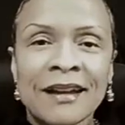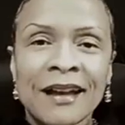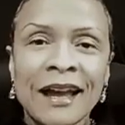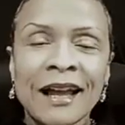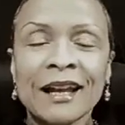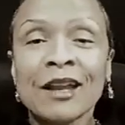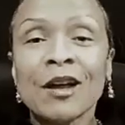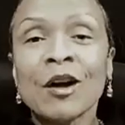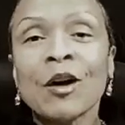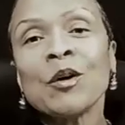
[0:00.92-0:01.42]

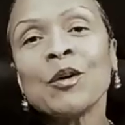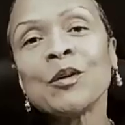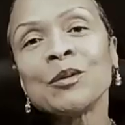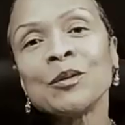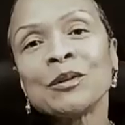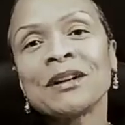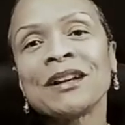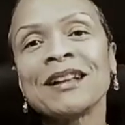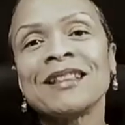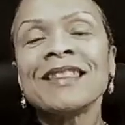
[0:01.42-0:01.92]
Hello,
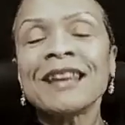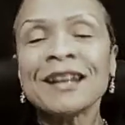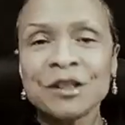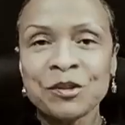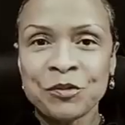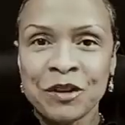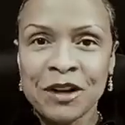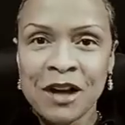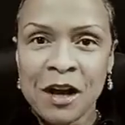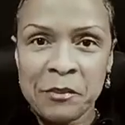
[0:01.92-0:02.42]
and thanks
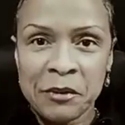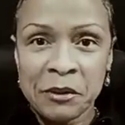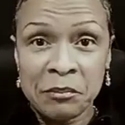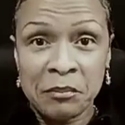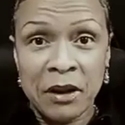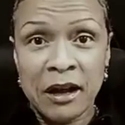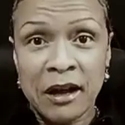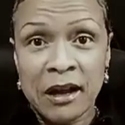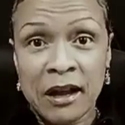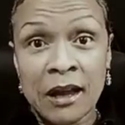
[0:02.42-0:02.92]
for coming
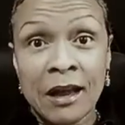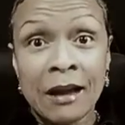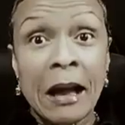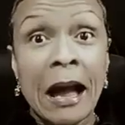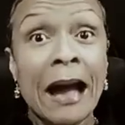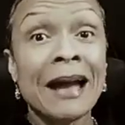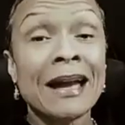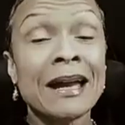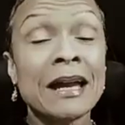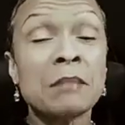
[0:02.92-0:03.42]
by.
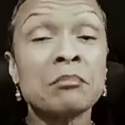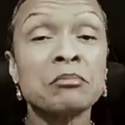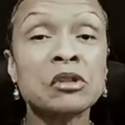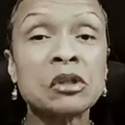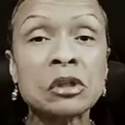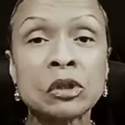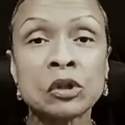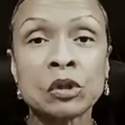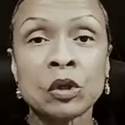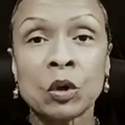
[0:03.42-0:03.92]
I am
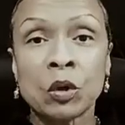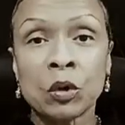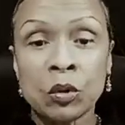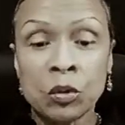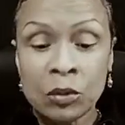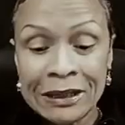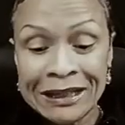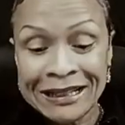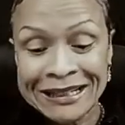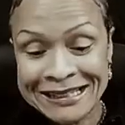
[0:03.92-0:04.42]

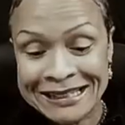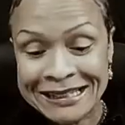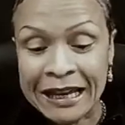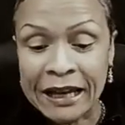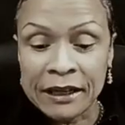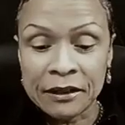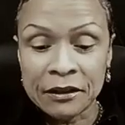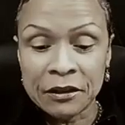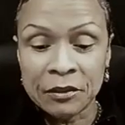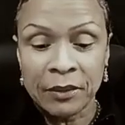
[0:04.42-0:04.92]
so
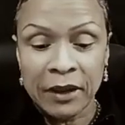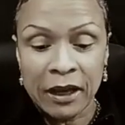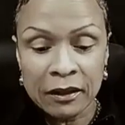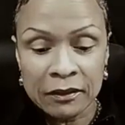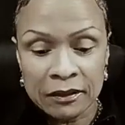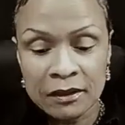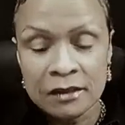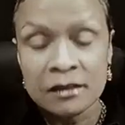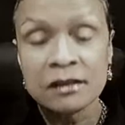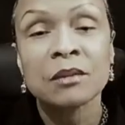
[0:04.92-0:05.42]
excited about
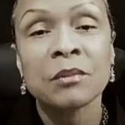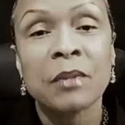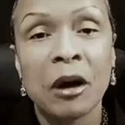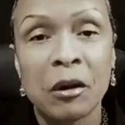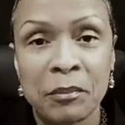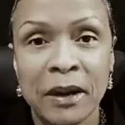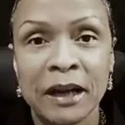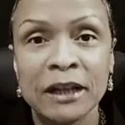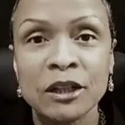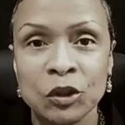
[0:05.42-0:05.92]
this, about
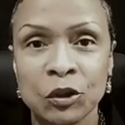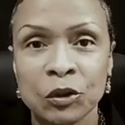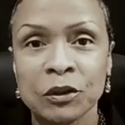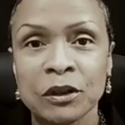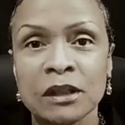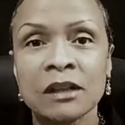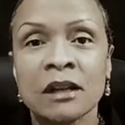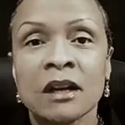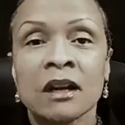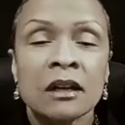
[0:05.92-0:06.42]
my
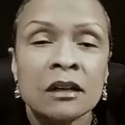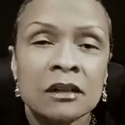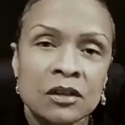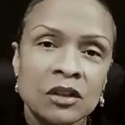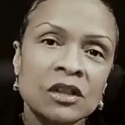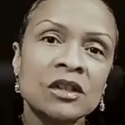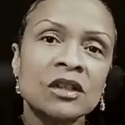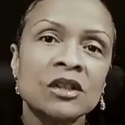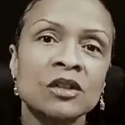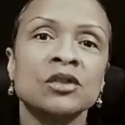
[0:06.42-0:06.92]
journey,
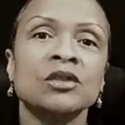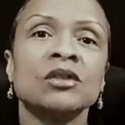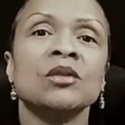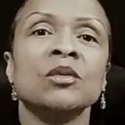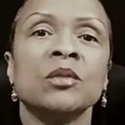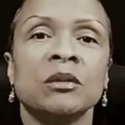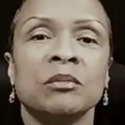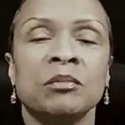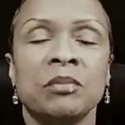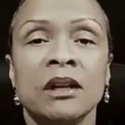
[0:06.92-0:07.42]
just as you
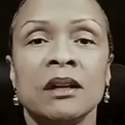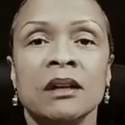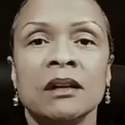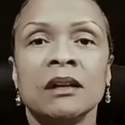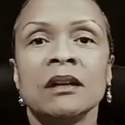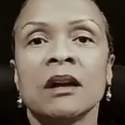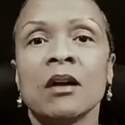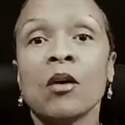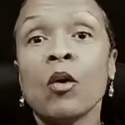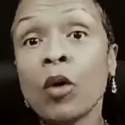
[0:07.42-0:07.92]
would
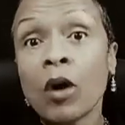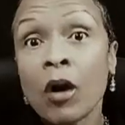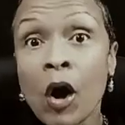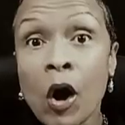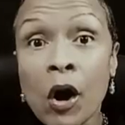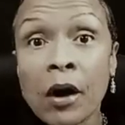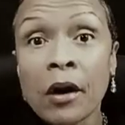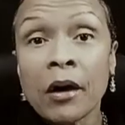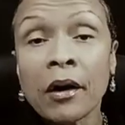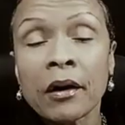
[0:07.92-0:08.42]
be or
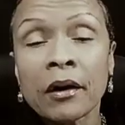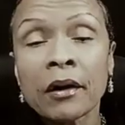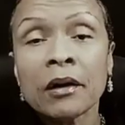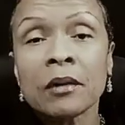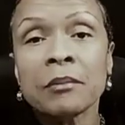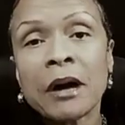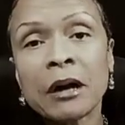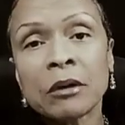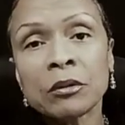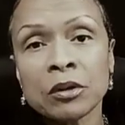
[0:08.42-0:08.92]
are
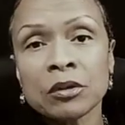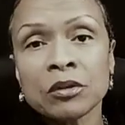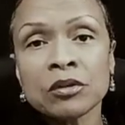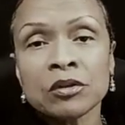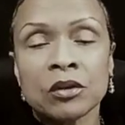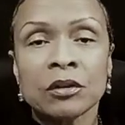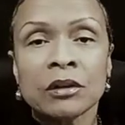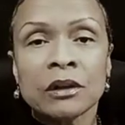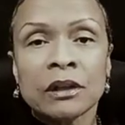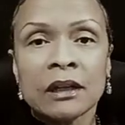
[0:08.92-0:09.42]
about your
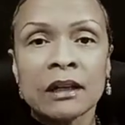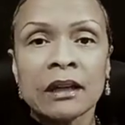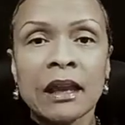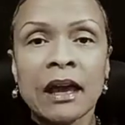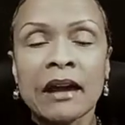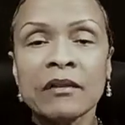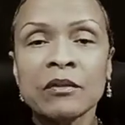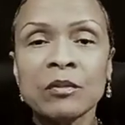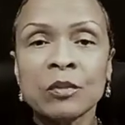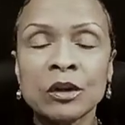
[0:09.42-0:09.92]
journey in
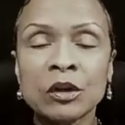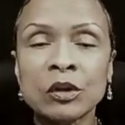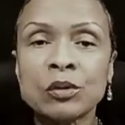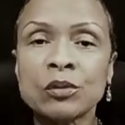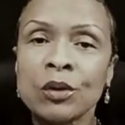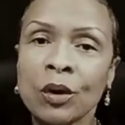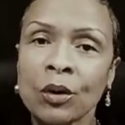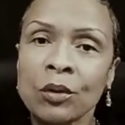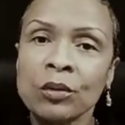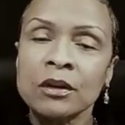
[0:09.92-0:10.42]
life when you
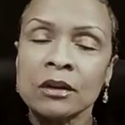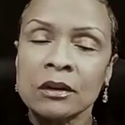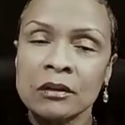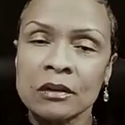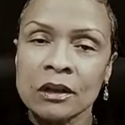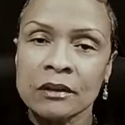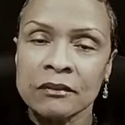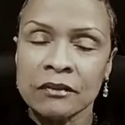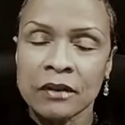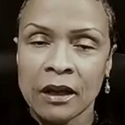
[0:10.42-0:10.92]
know that you're
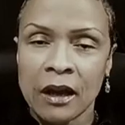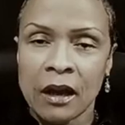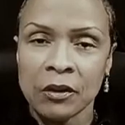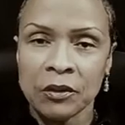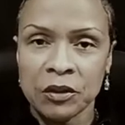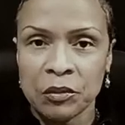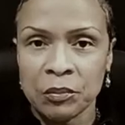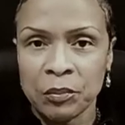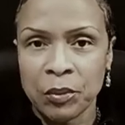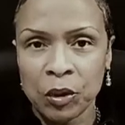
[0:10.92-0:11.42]
living out
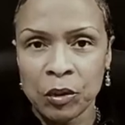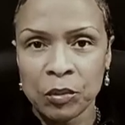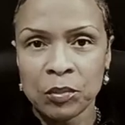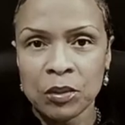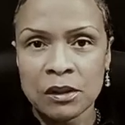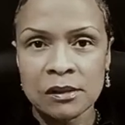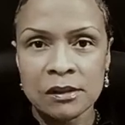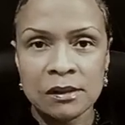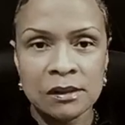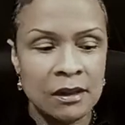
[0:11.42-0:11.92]
your
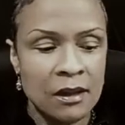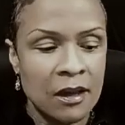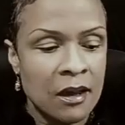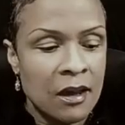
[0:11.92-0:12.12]
purpose.